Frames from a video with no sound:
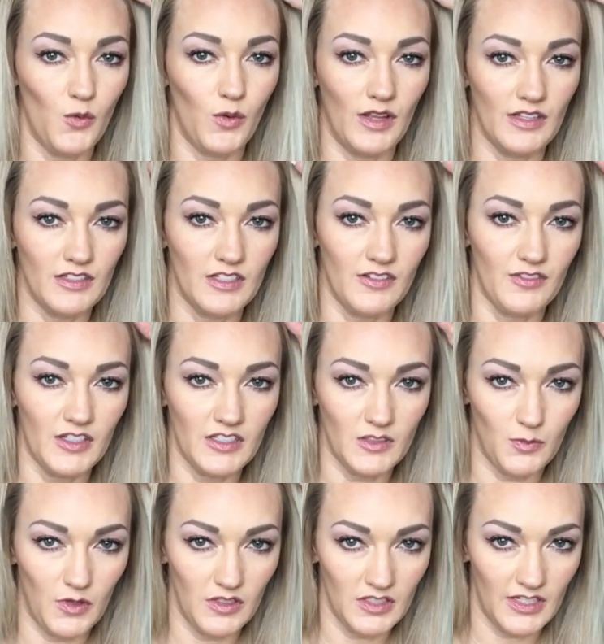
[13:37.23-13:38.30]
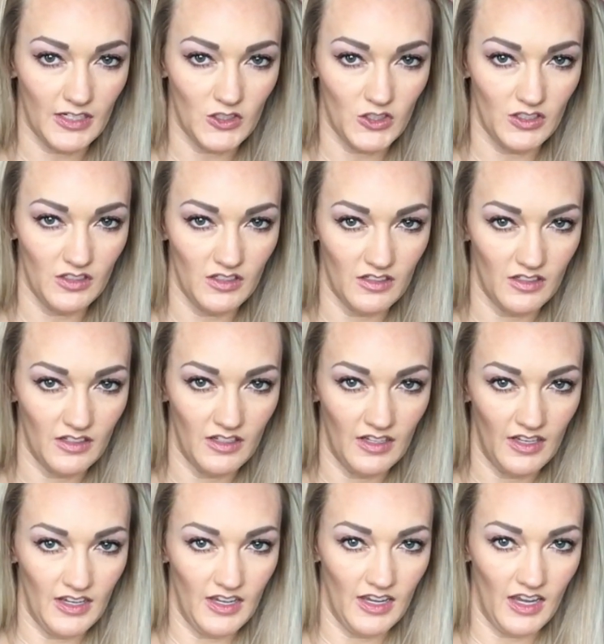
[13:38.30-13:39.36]
relatively small section
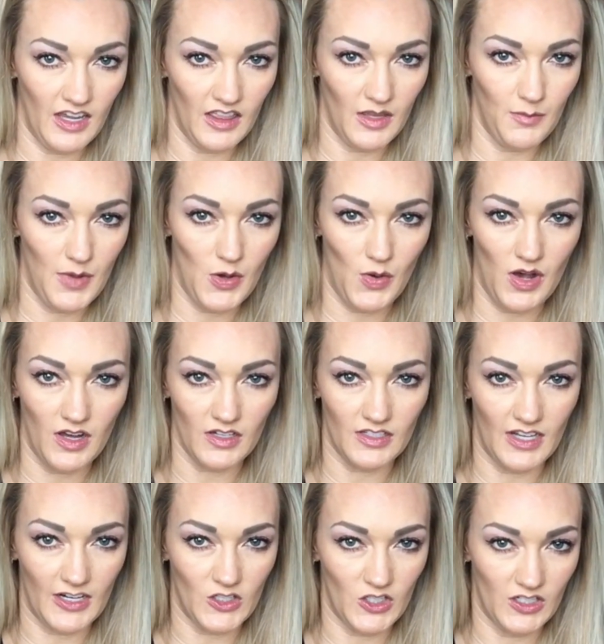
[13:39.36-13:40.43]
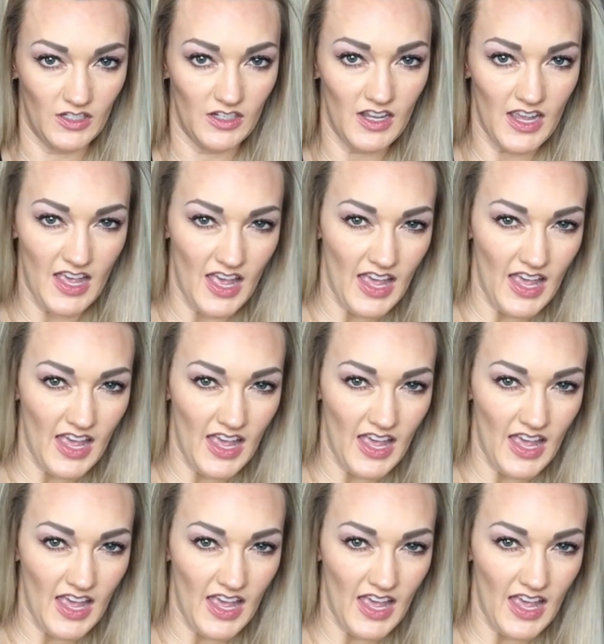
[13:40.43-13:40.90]
in the mohawk section.